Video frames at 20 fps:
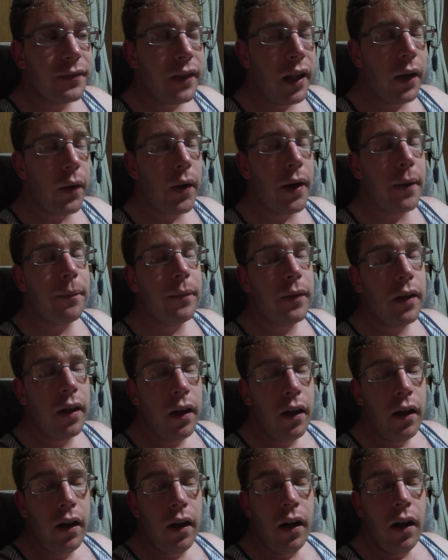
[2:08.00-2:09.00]
Anyway,
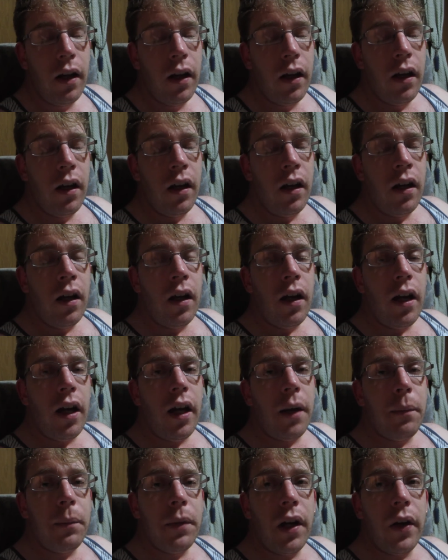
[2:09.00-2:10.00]

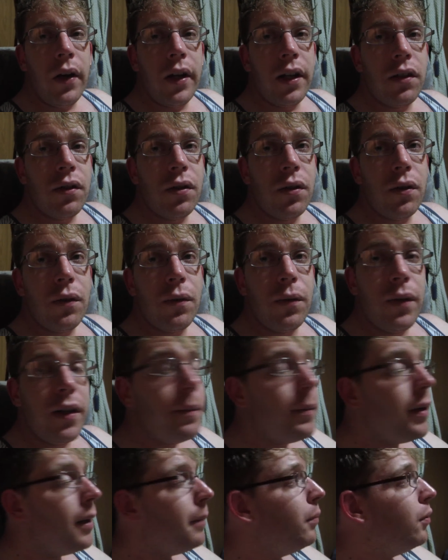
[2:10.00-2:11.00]
I'm going to
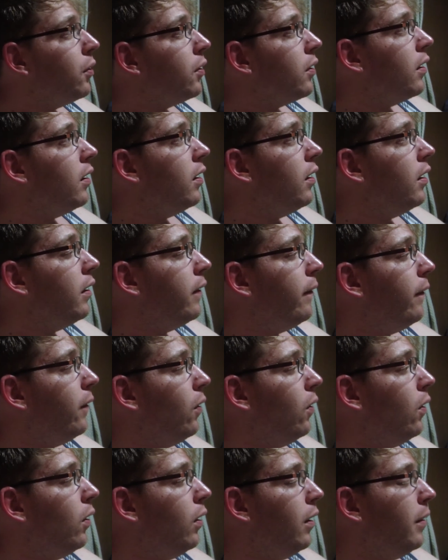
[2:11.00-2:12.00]
read my book
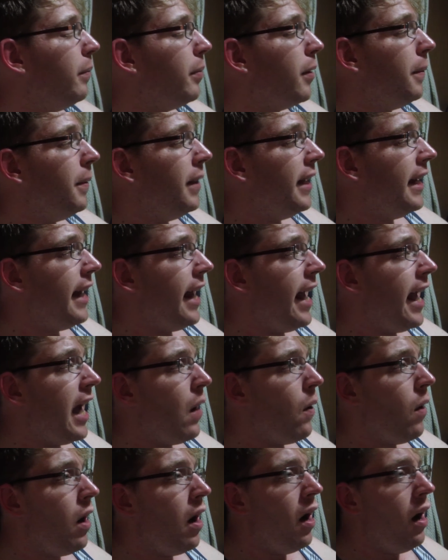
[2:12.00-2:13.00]
for probably an
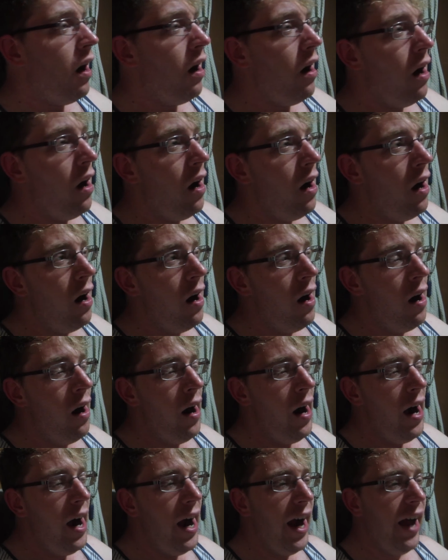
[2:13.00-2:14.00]
hour
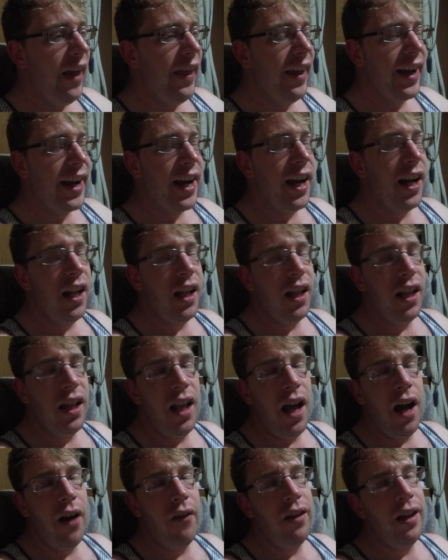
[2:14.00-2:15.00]
and then get a
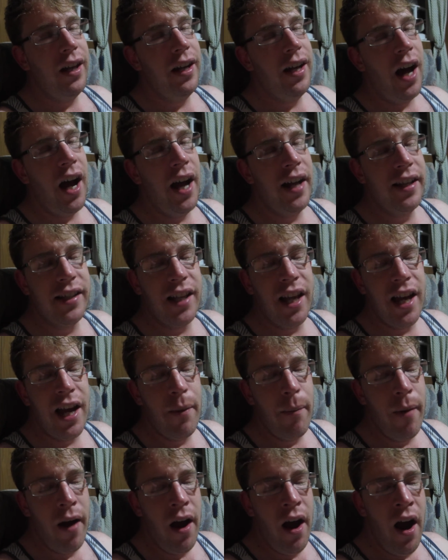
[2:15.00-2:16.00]
lovely night's
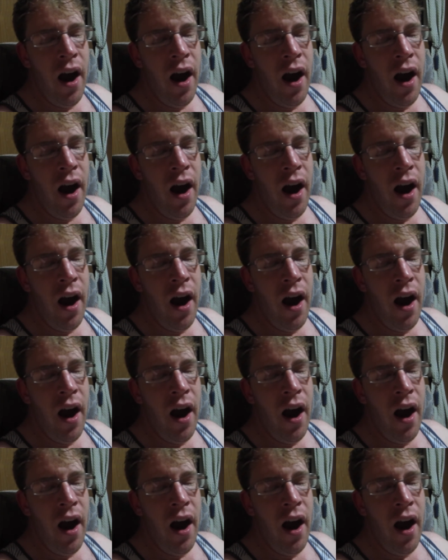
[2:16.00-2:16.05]
sleep.